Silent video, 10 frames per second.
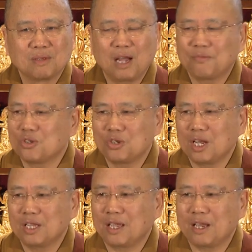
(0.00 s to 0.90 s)
after
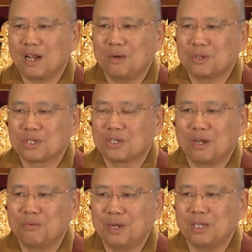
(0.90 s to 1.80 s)
chanting 8 hours, he's
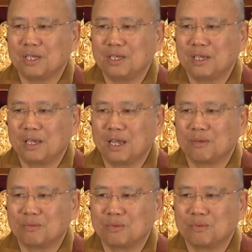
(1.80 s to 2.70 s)
not ready,
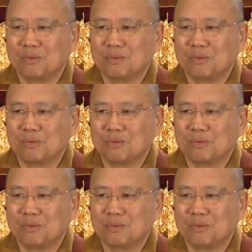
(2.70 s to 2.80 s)
and